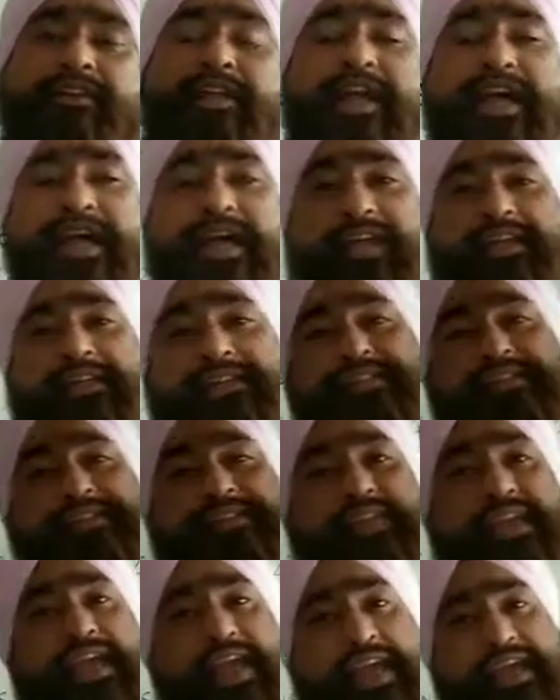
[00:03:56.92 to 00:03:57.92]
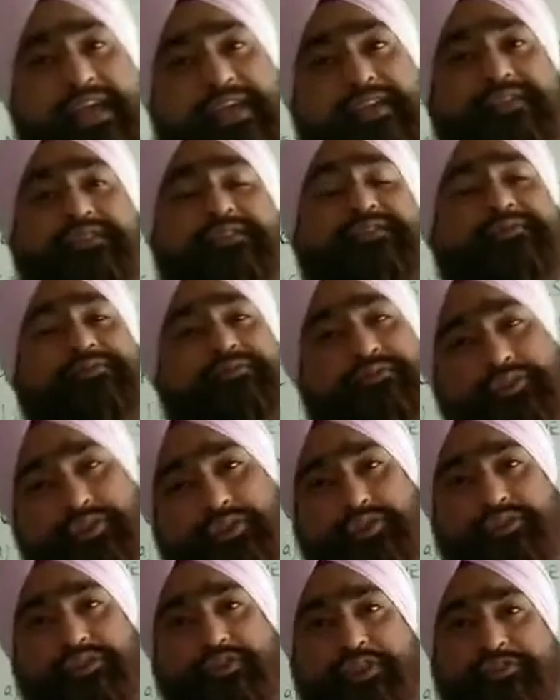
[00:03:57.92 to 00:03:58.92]
DAX, CAC.
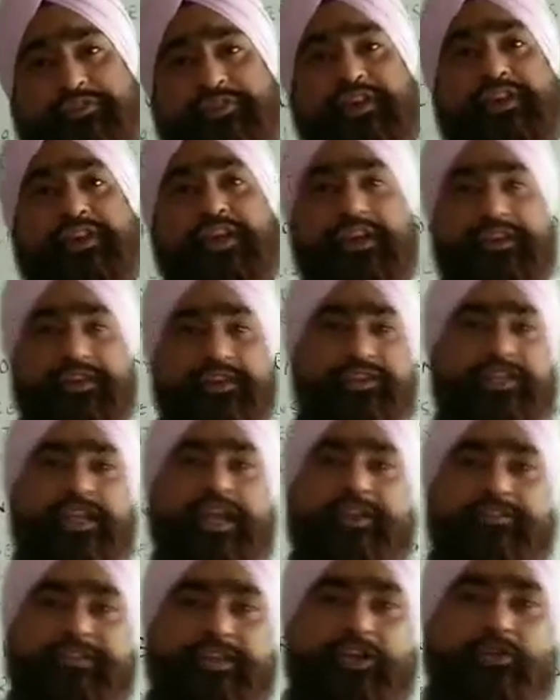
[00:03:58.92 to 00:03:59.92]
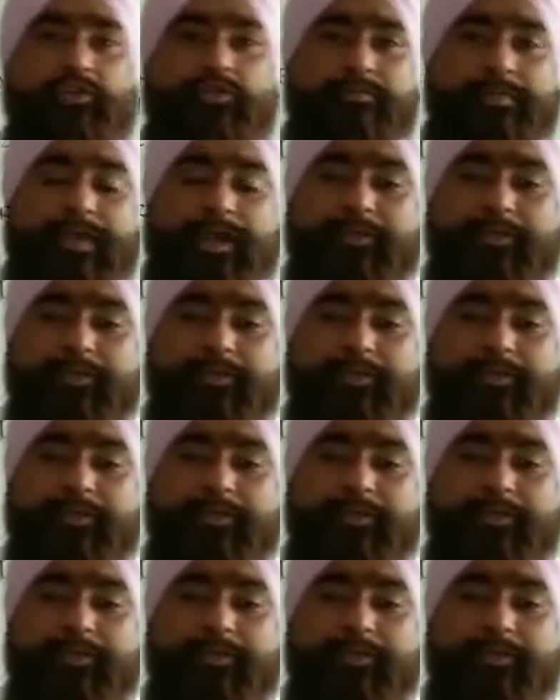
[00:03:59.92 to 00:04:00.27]
So different countries, they have their own